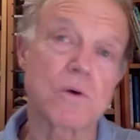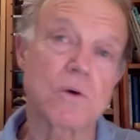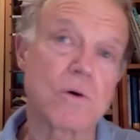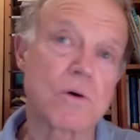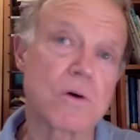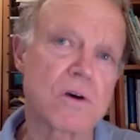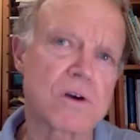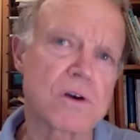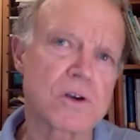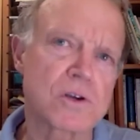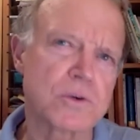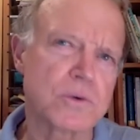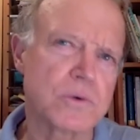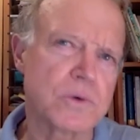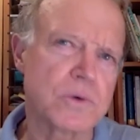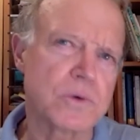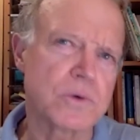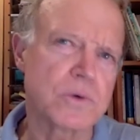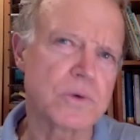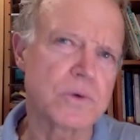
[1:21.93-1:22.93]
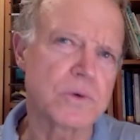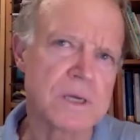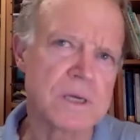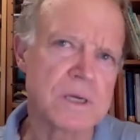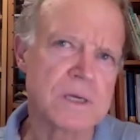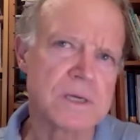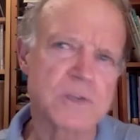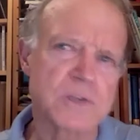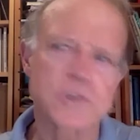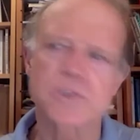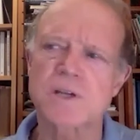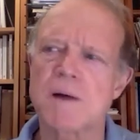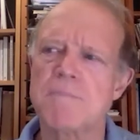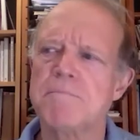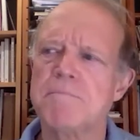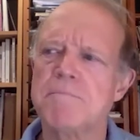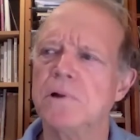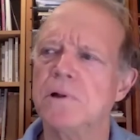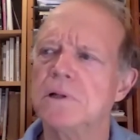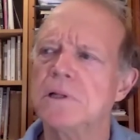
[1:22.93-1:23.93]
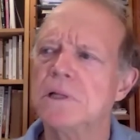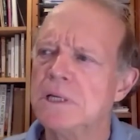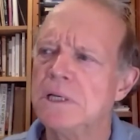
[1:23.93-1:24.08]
or do we stumble?